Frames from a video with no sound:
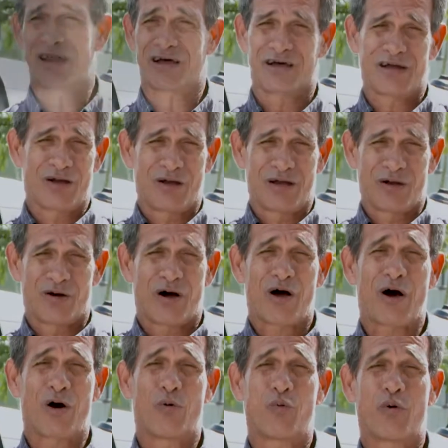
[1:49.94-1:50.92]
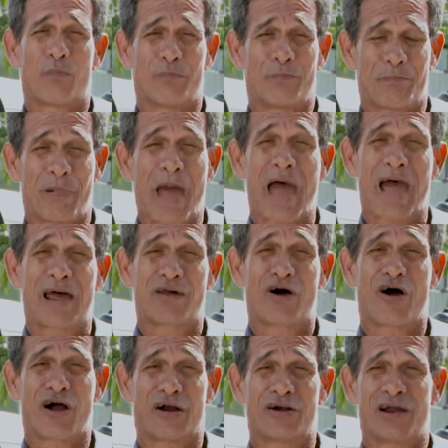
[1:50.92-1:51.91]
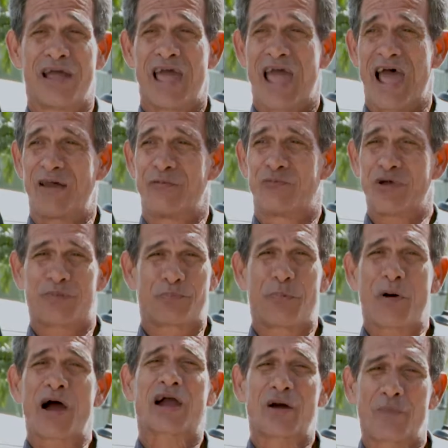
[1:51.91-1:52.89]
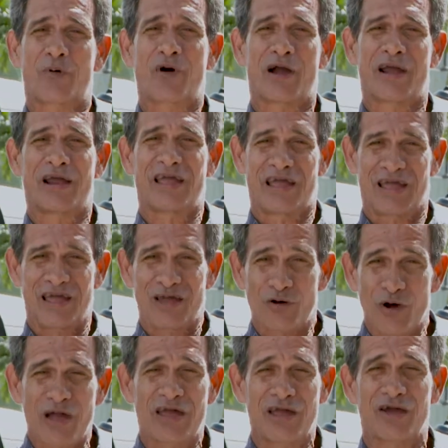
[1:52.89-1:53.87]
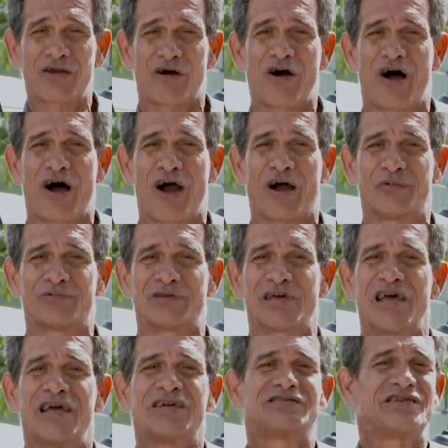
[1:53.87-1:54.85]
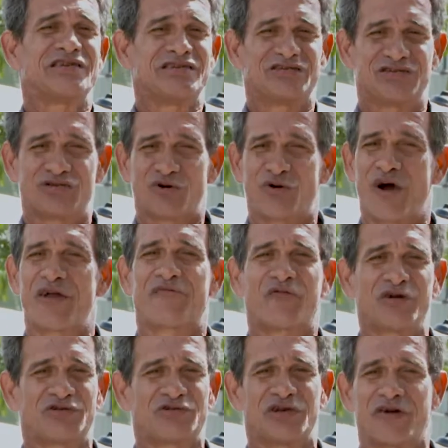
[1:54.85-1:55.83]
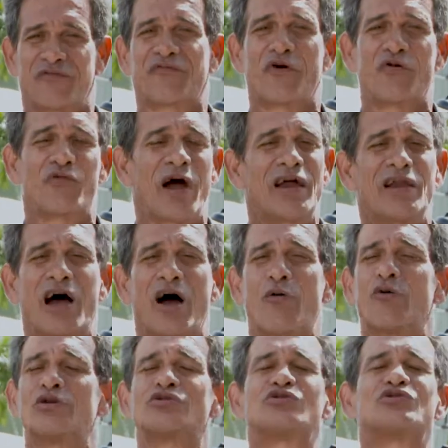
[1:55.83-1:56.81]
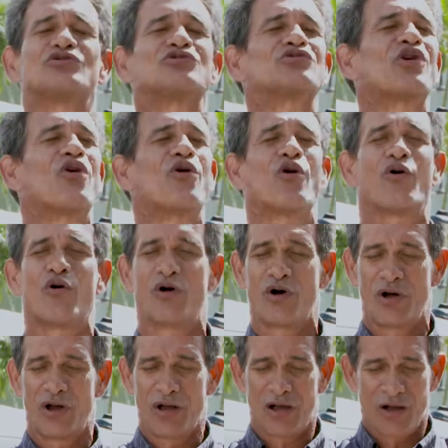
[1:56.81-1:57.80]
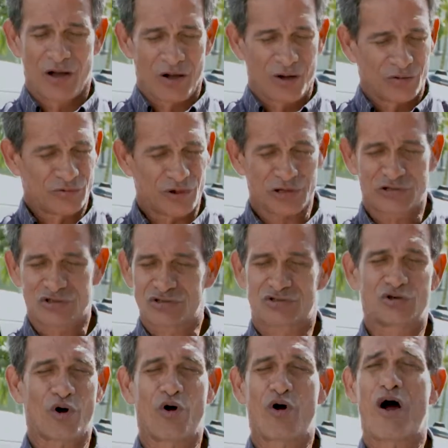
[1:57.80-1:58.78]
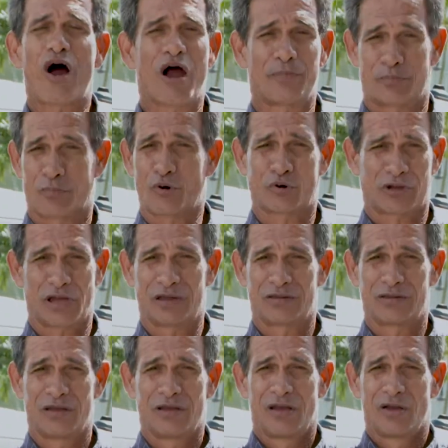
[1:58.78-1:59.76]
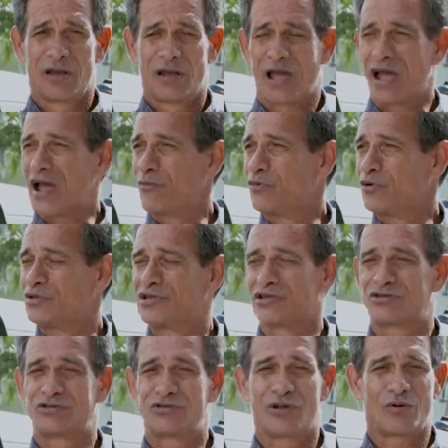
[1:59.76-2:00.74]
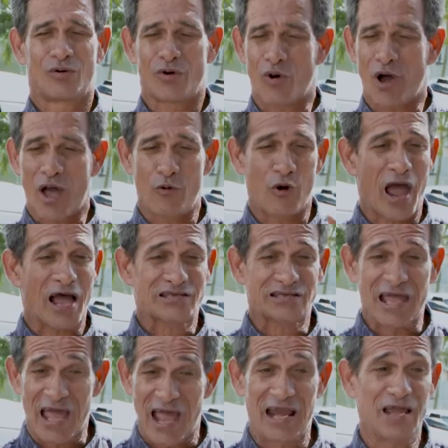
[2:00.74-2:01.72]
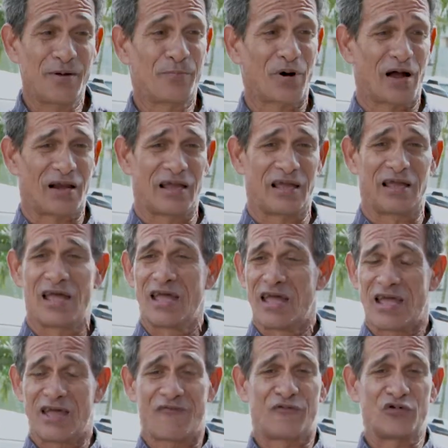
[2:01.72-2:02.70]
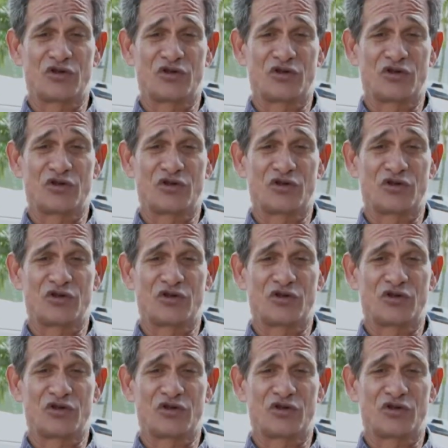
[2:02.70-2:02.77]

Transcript: a bad heart. And with Pucker Boy in her arms, she's joyful, cheerful. Right now, we're just so heartbroken. And we ask anybody, if